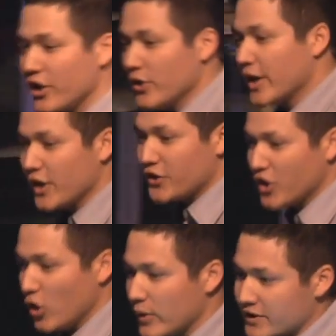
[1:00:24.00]
are you going to
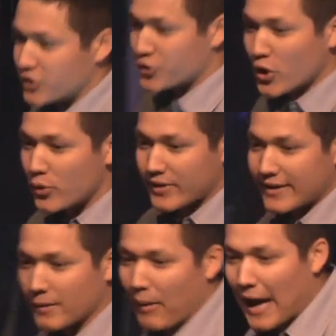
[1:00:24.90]
do with the truth
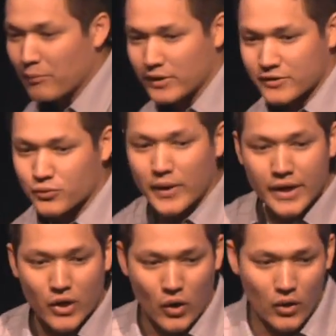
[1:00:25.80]
that the Bible is
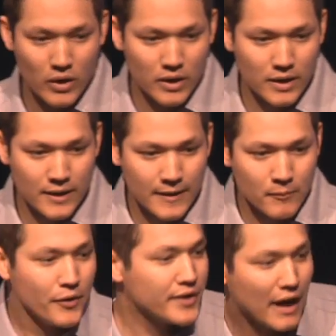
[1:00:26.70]
real?
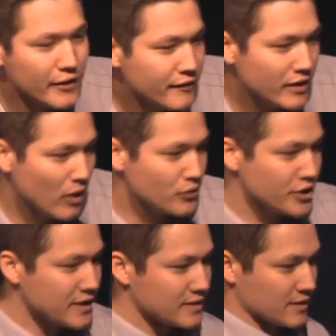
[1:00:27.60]
Maybe you say, I don't even know
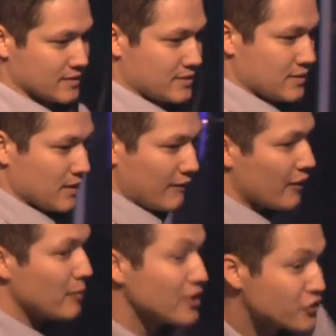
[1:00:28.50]
Jesus. I've
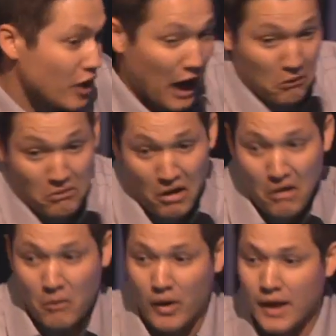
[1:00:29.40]
never been to church. I don't
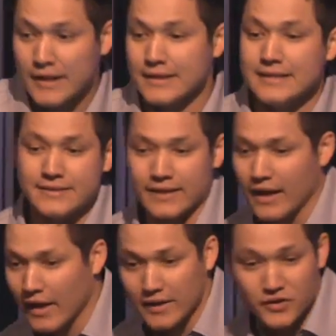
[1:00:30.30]
know. Listen,
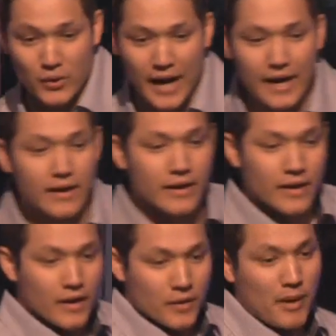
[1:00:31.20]
that's okay.
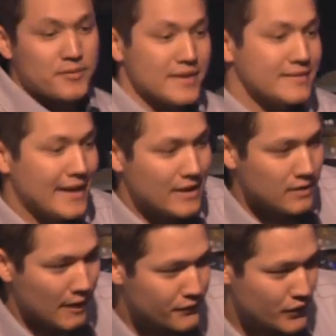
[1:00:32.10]
The Bible says that he
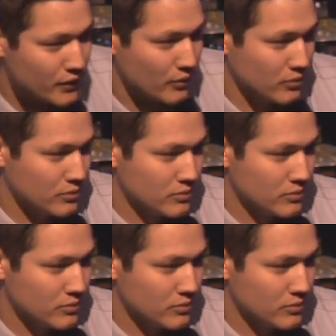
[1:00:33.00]
loves you.